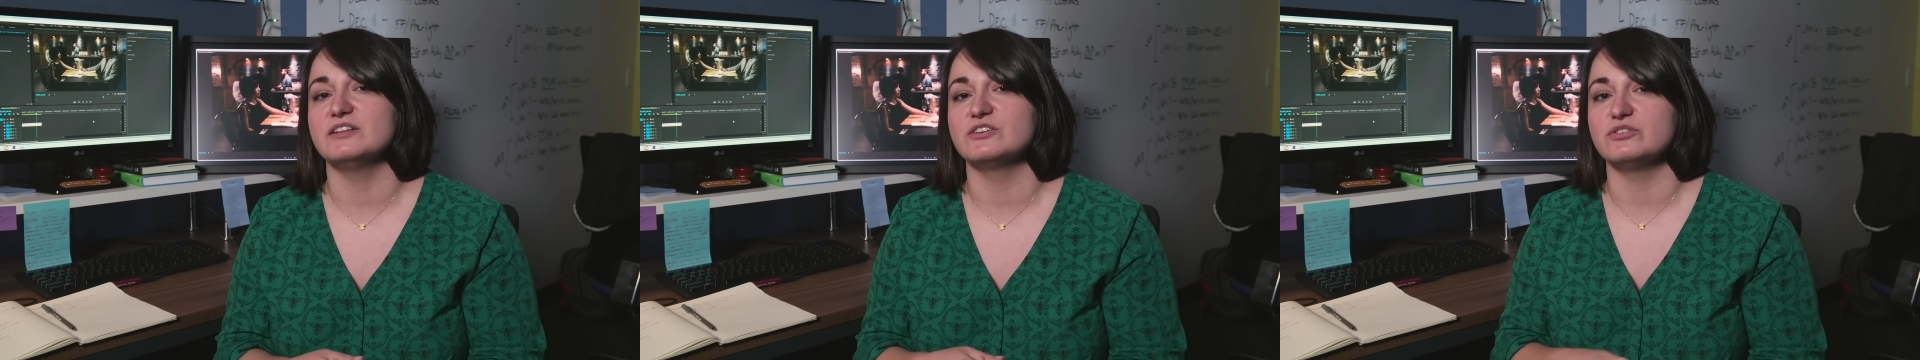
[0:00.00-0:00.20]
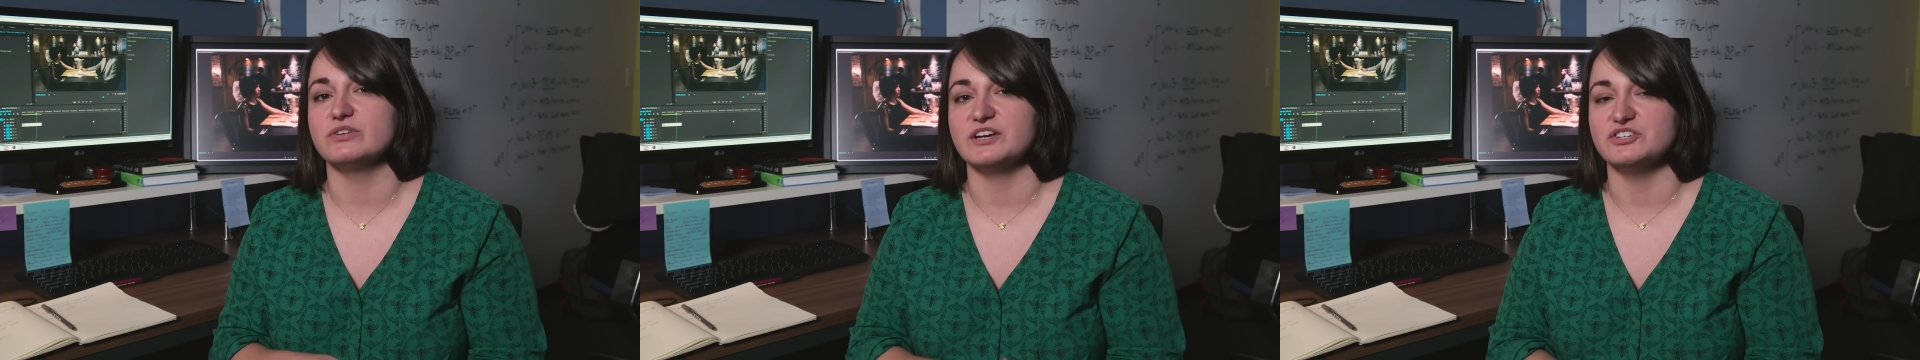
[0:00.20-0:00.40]

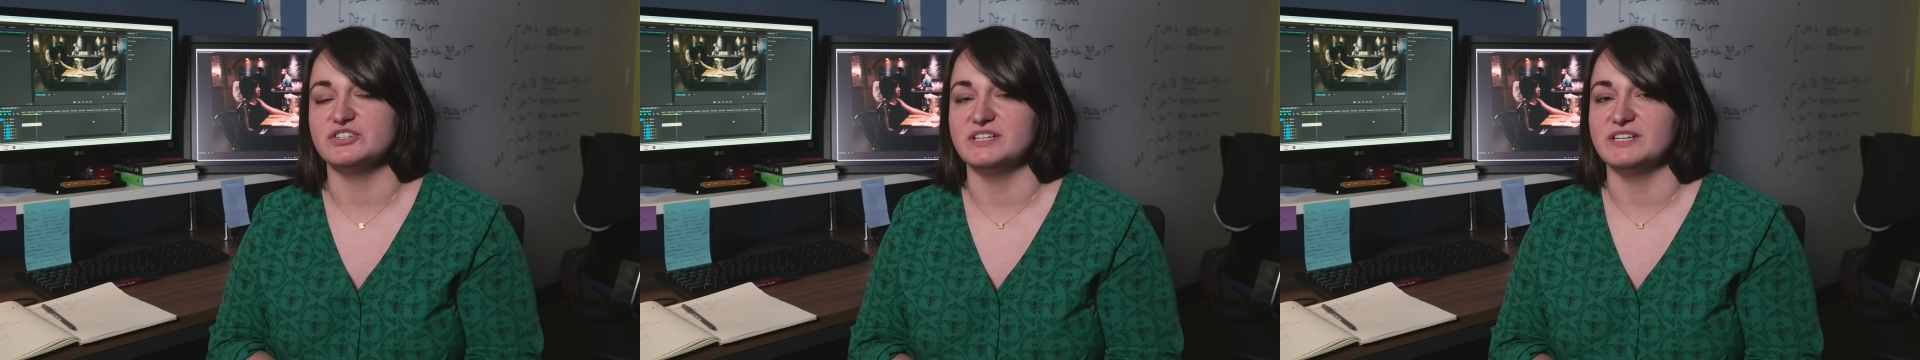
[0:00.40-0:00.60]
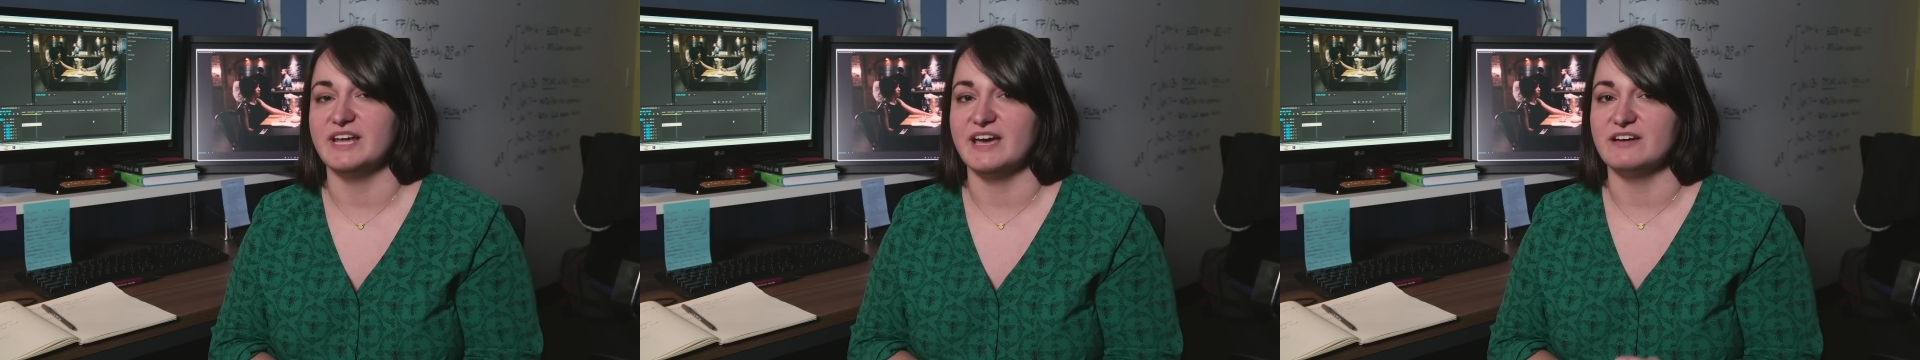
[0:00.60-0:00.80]
correction
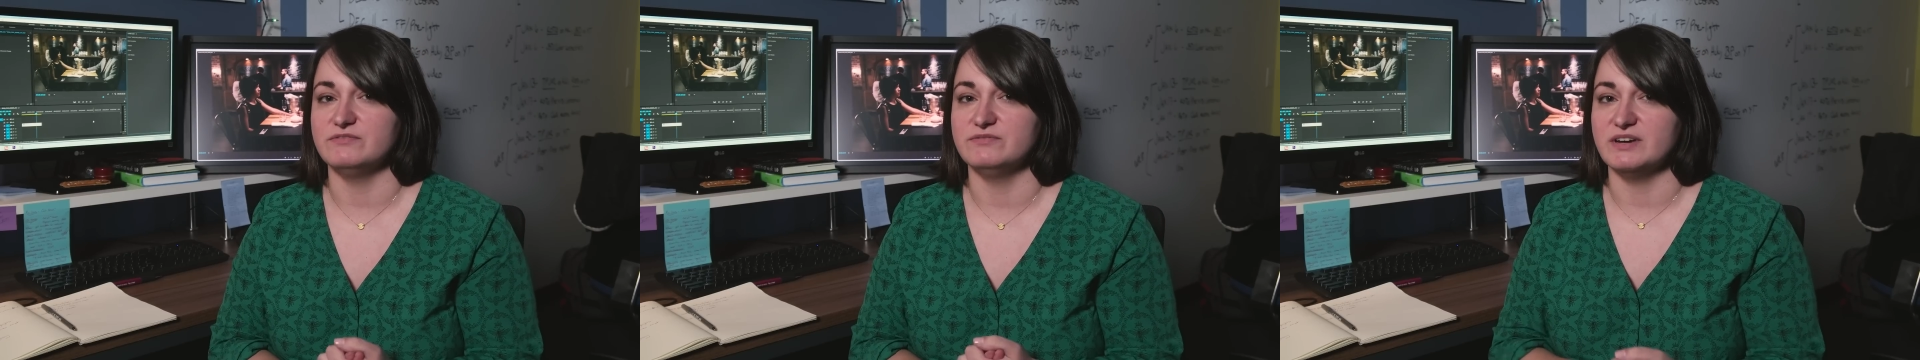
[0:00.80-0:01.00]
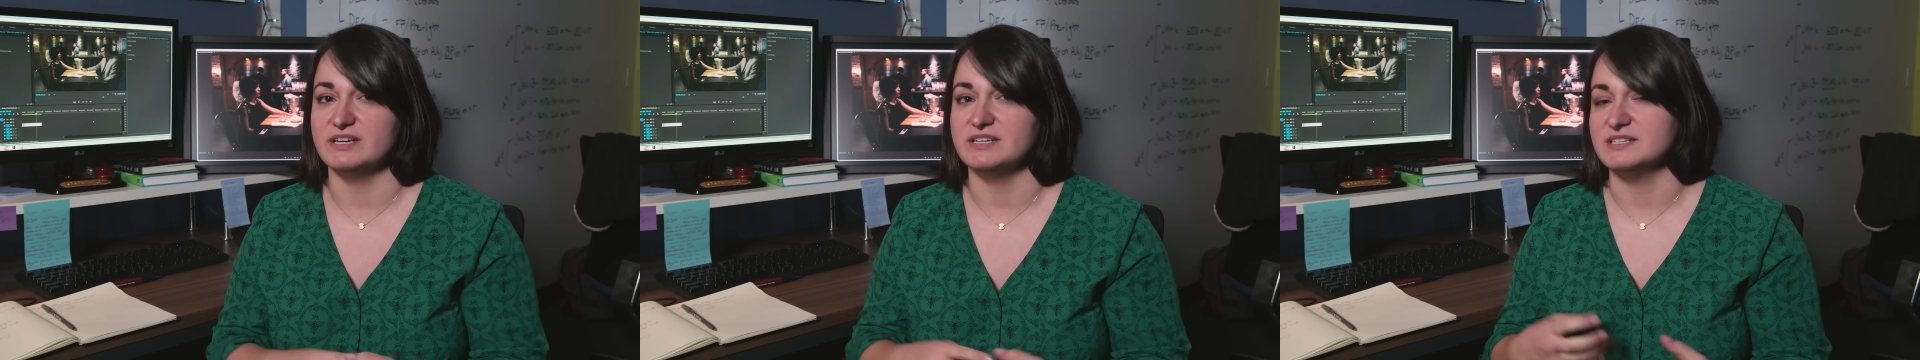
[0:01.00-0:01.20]
and have
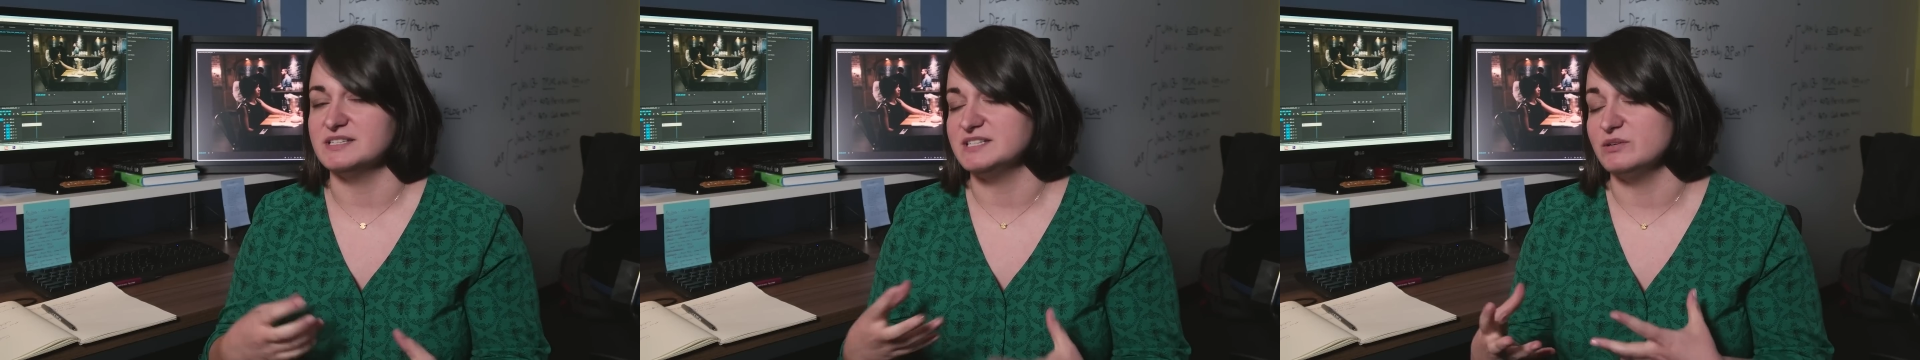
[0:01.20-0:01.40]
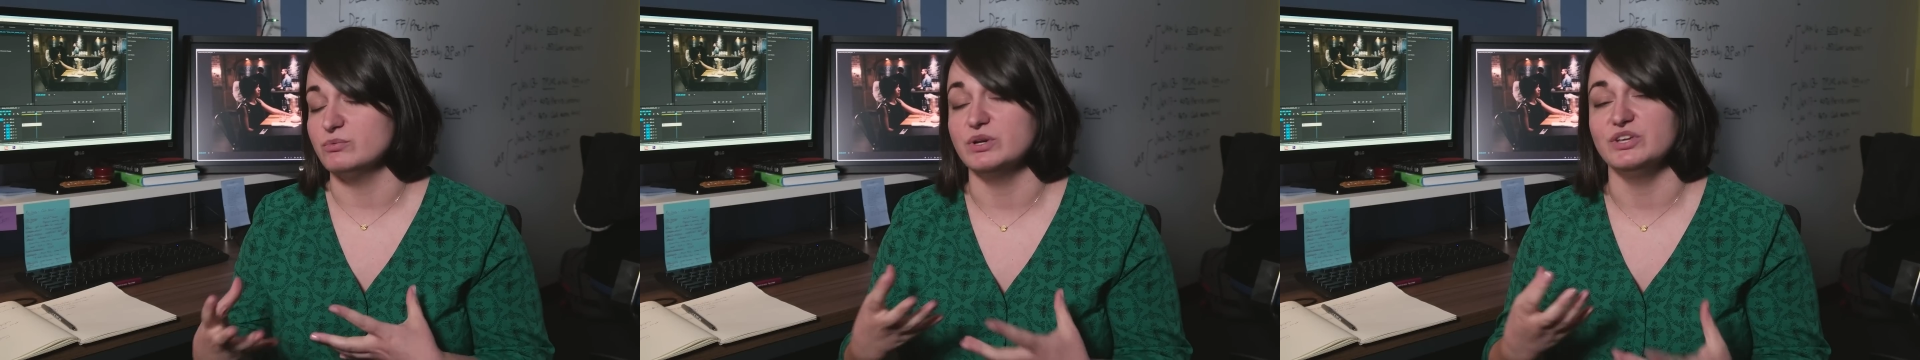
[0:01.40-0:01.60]
fun and
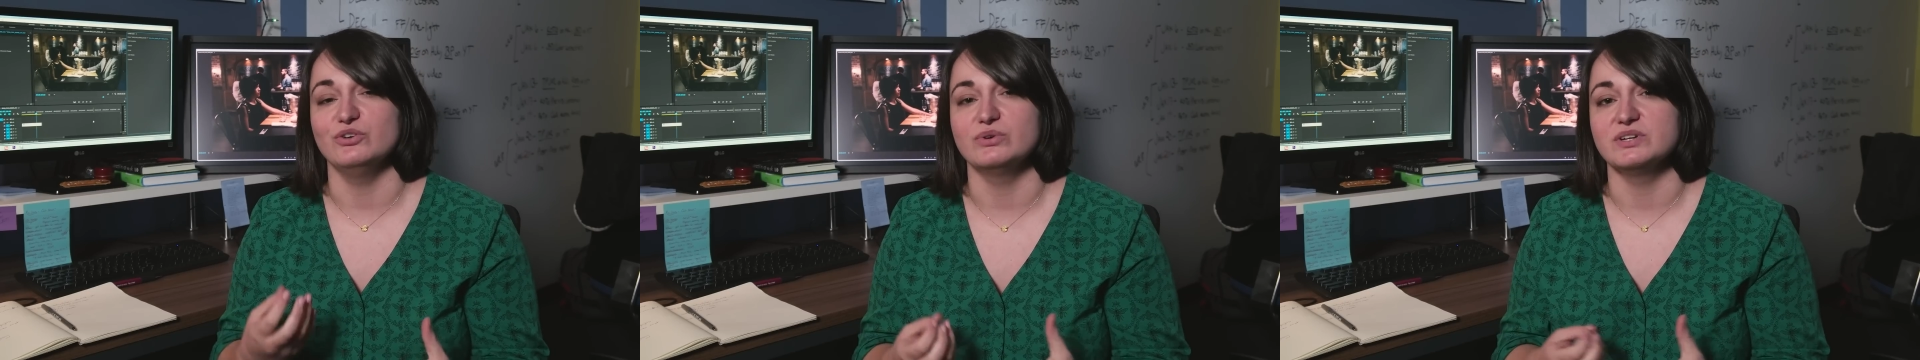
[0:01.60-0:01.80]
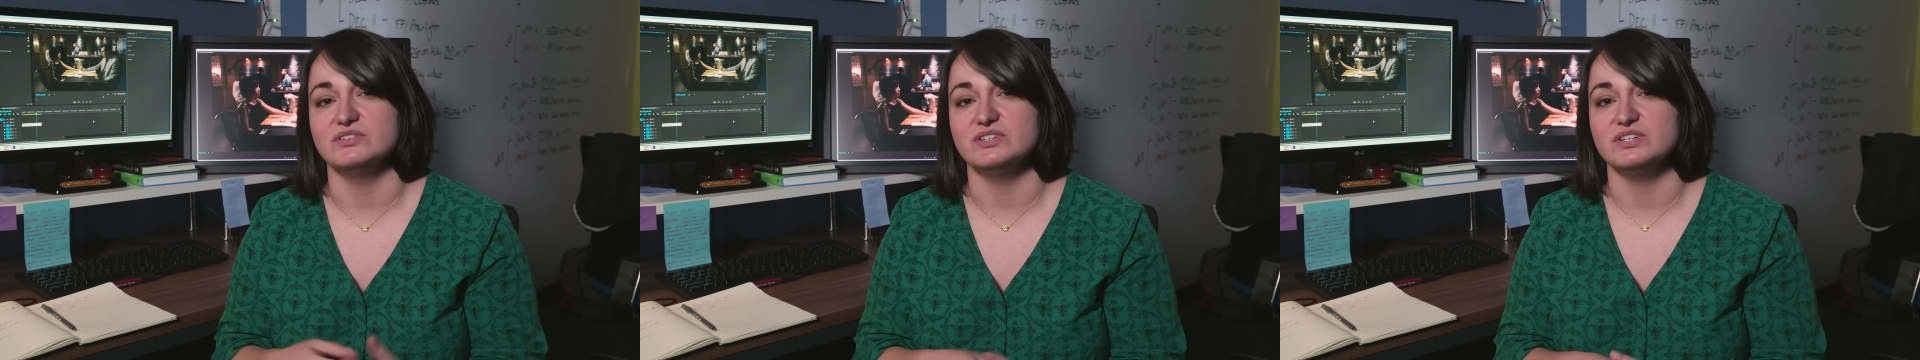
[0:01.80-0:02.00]
see what you can